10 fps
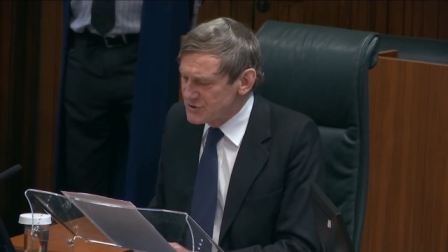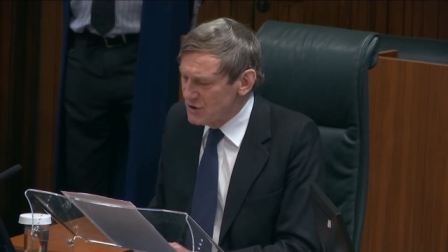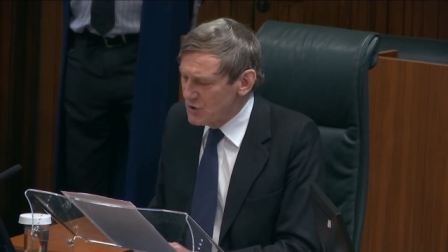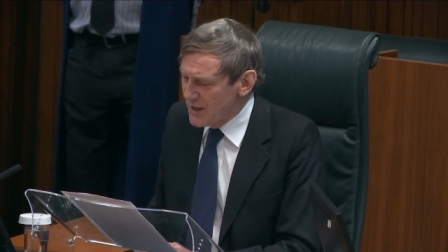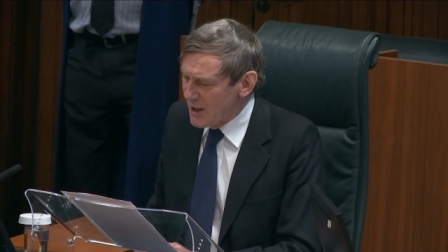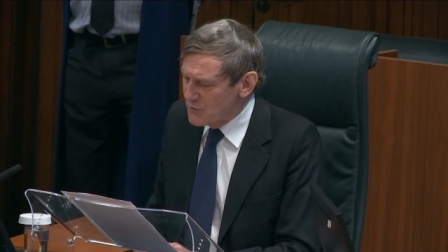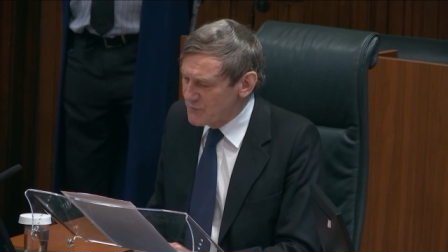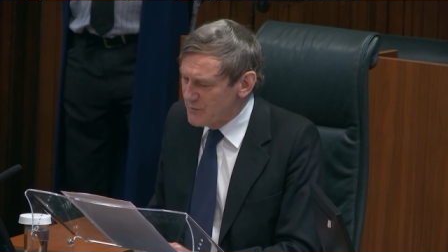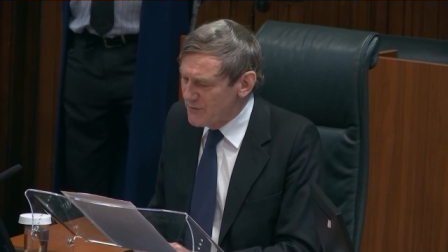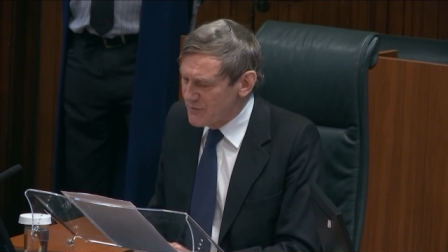to look out
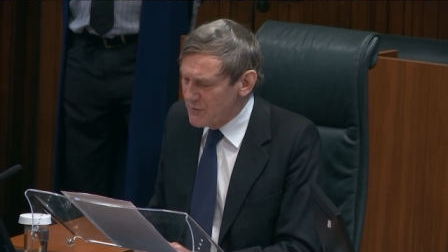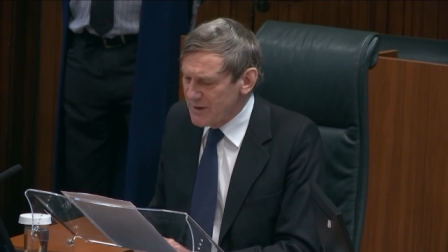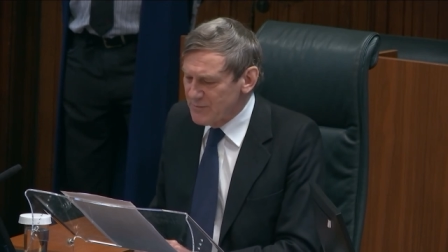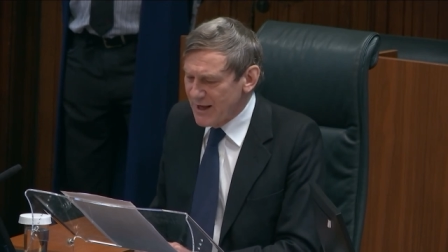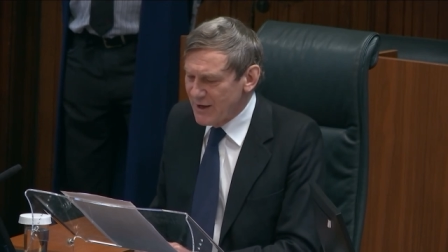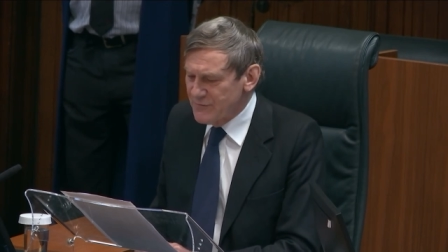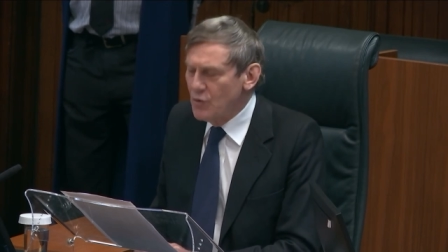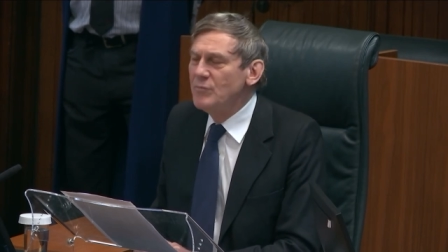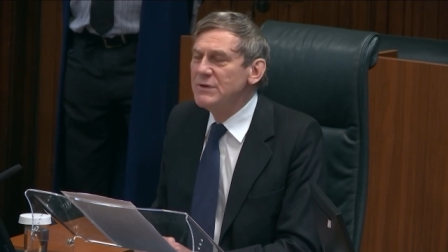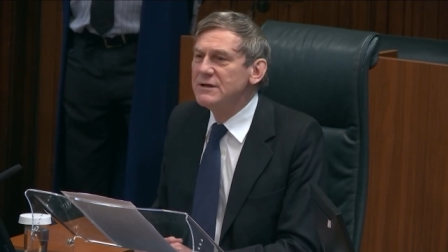from a viewing
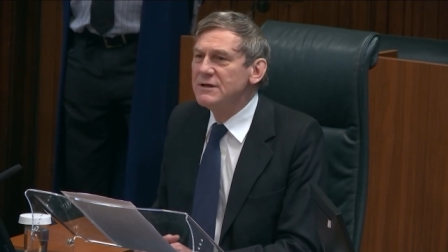platform